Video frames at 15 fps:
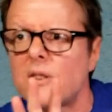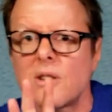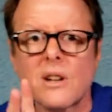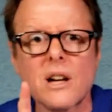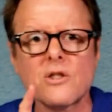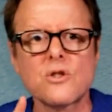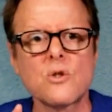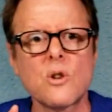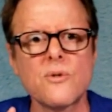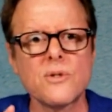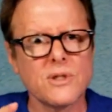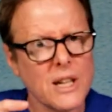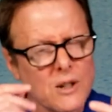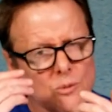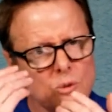You're not sure if it's
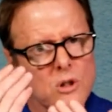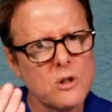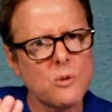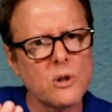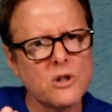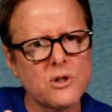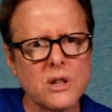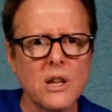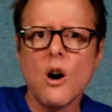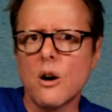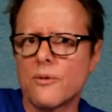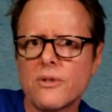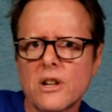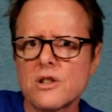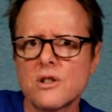actually what you're seeing, a
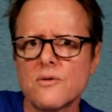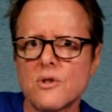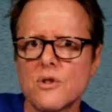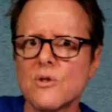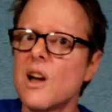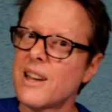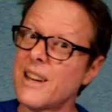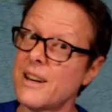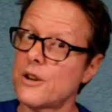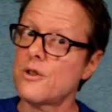reflection of you. Kind of